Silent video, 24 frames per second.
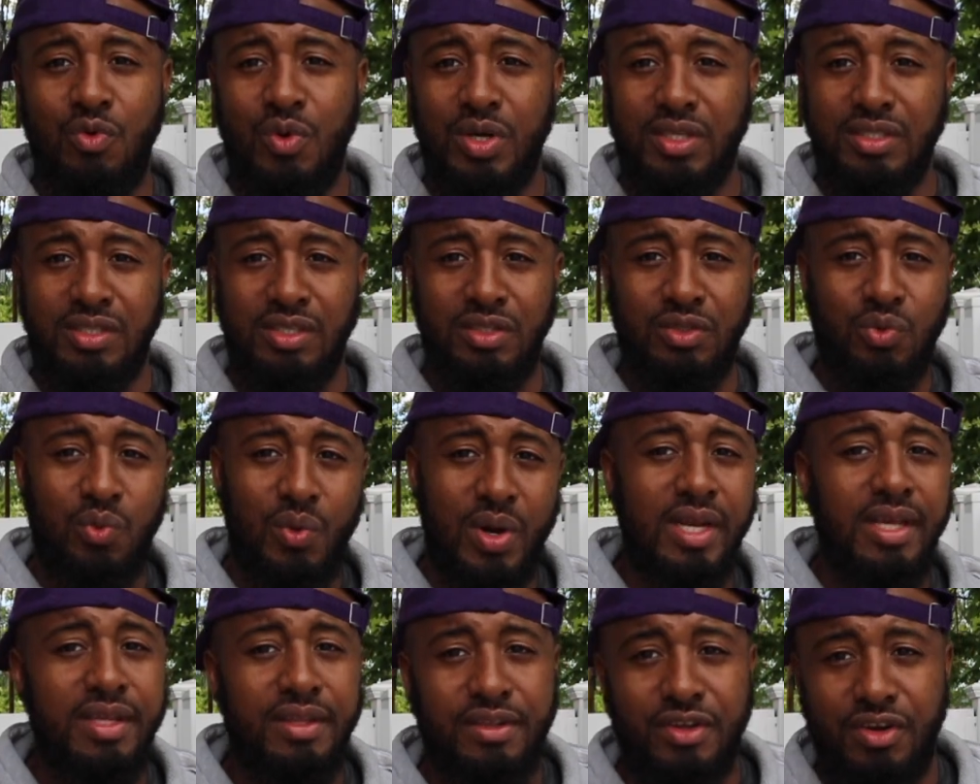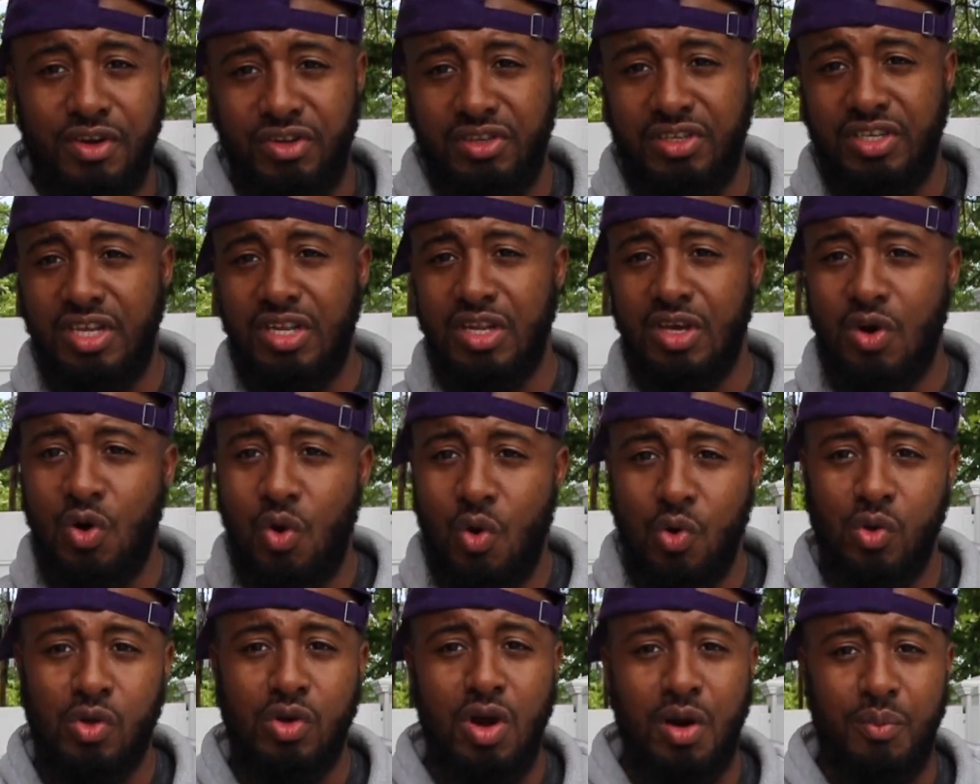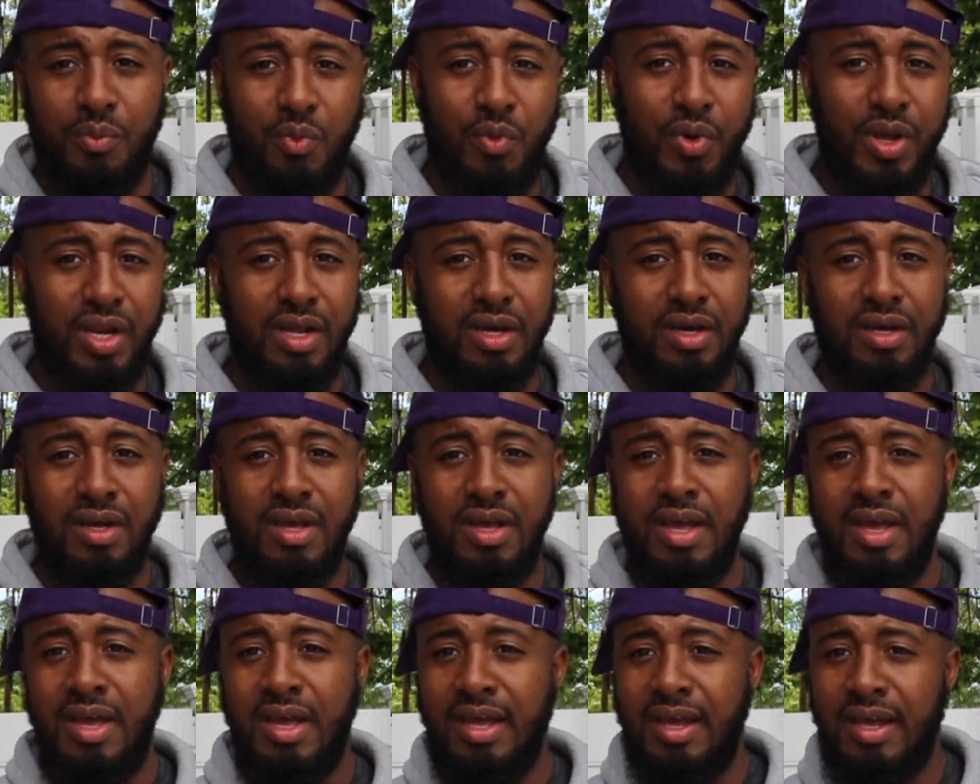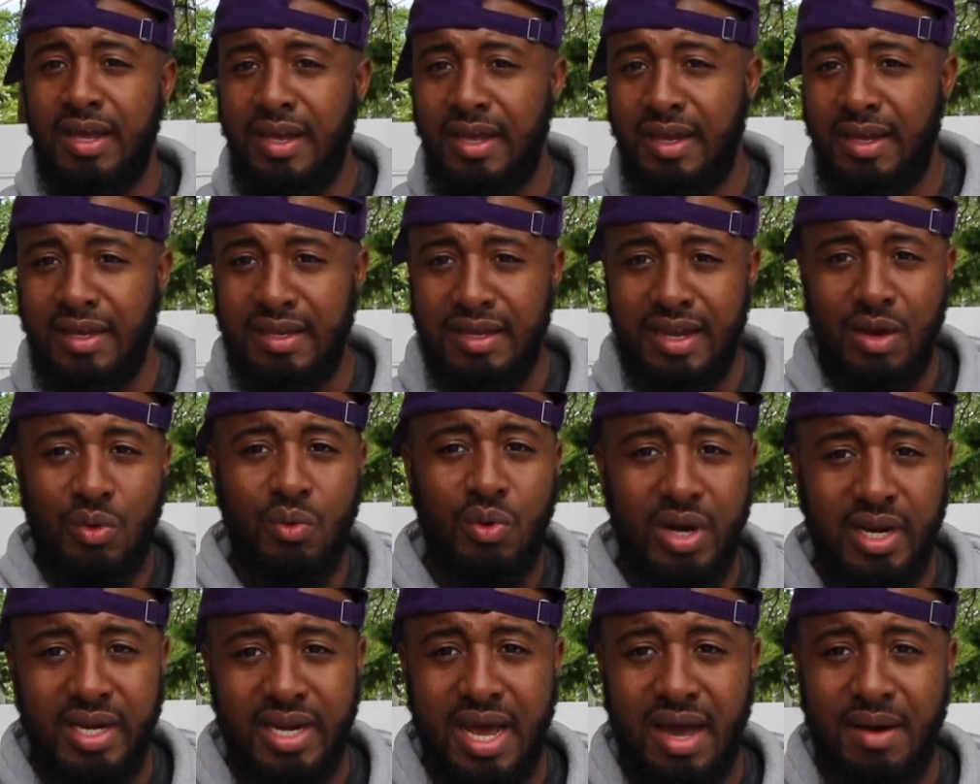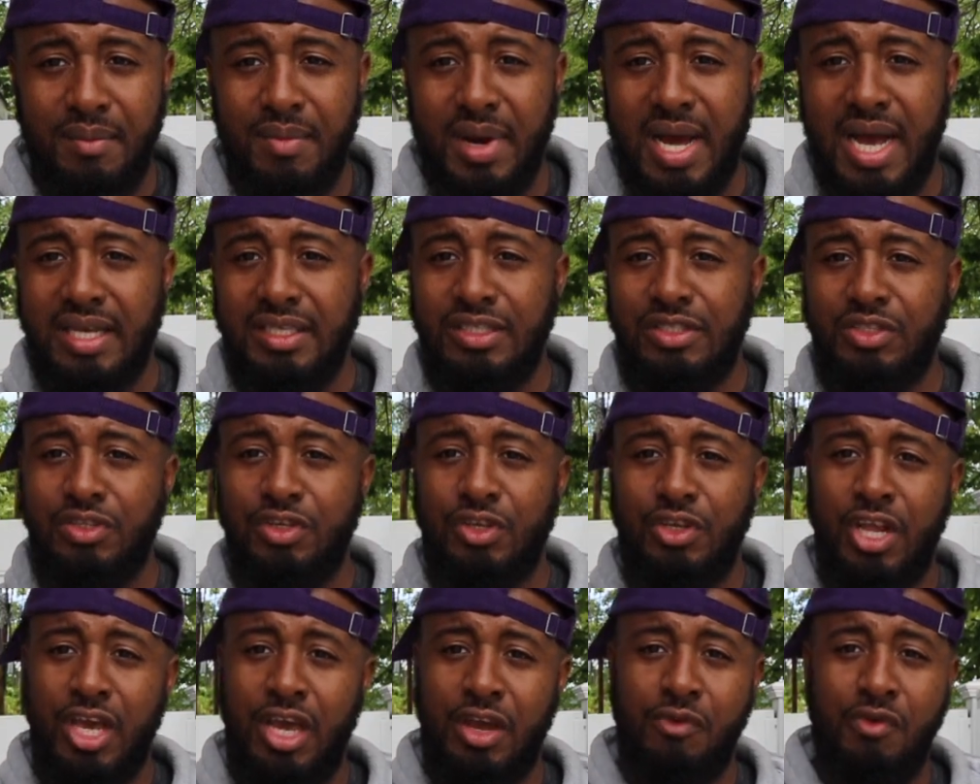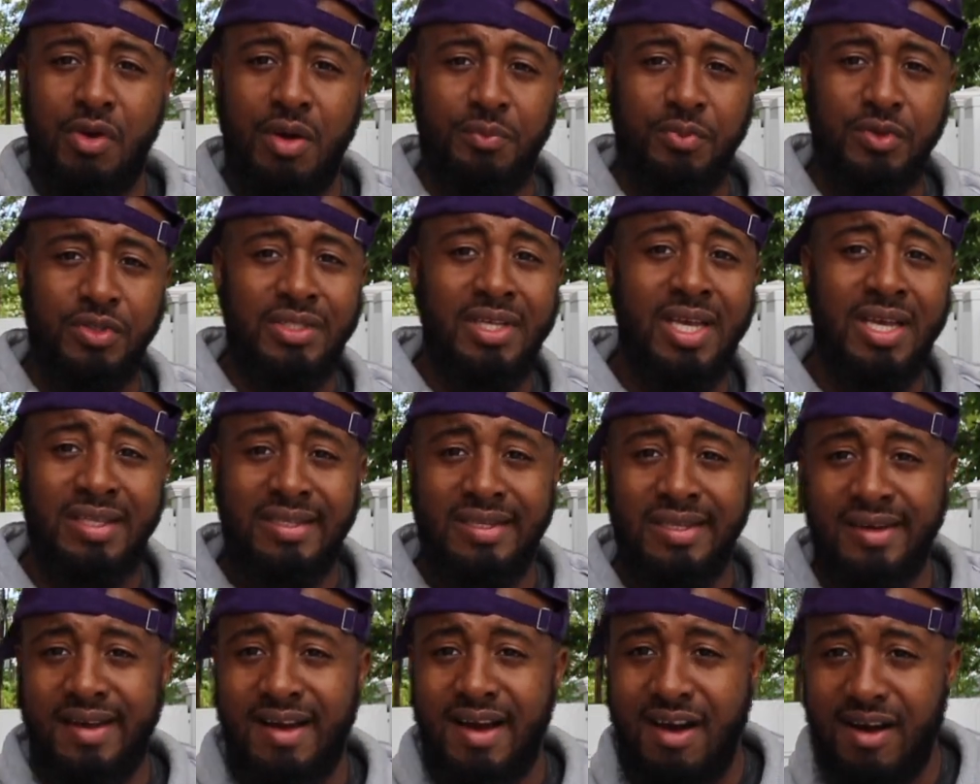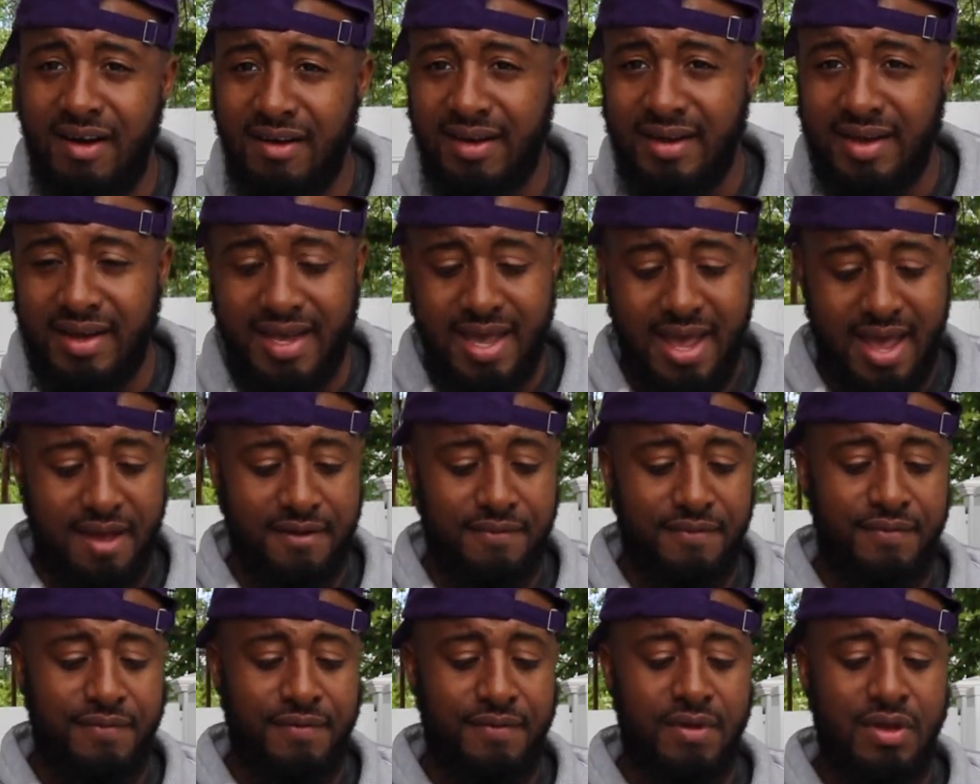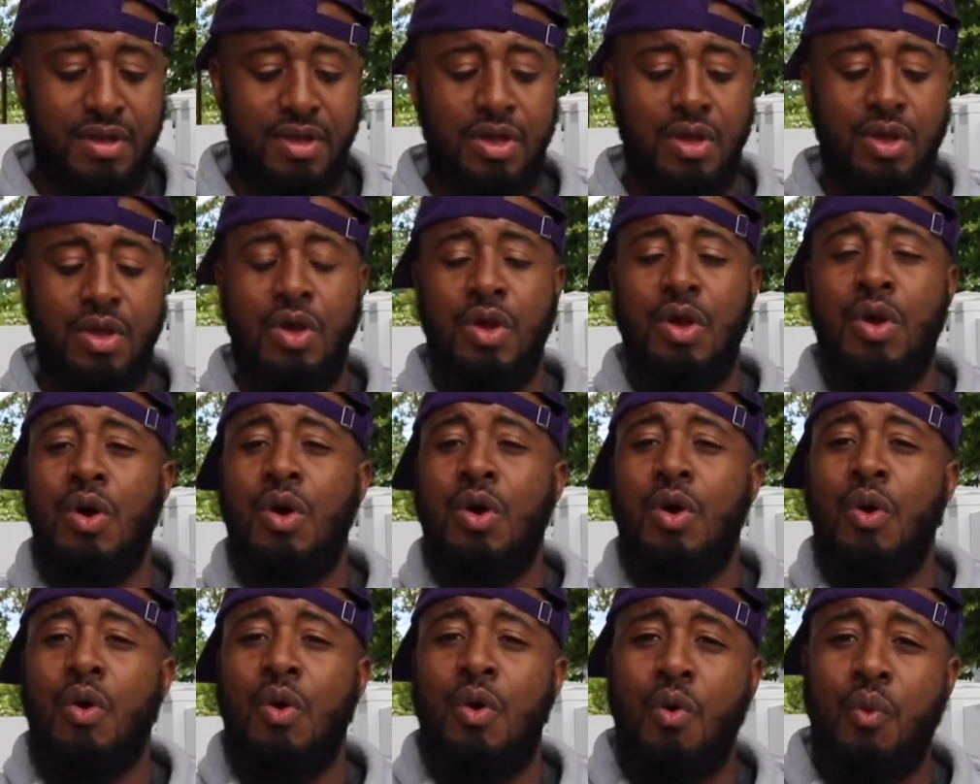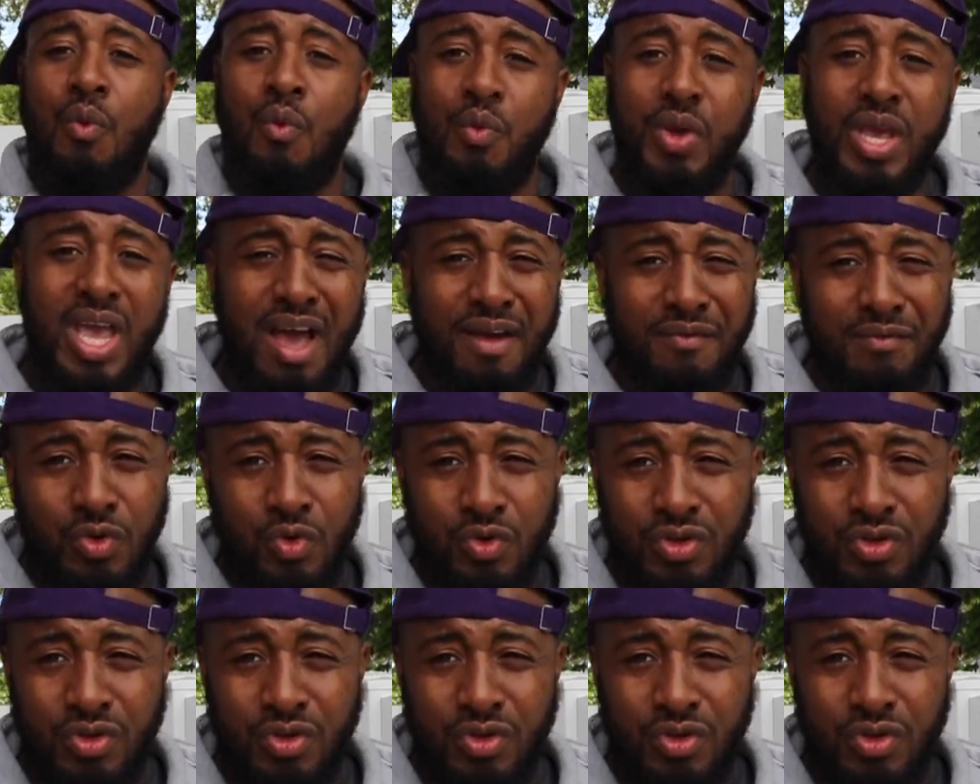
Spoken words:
was the 2013 Gold Cup winner. They won that match, so they representing CONCACAF. We have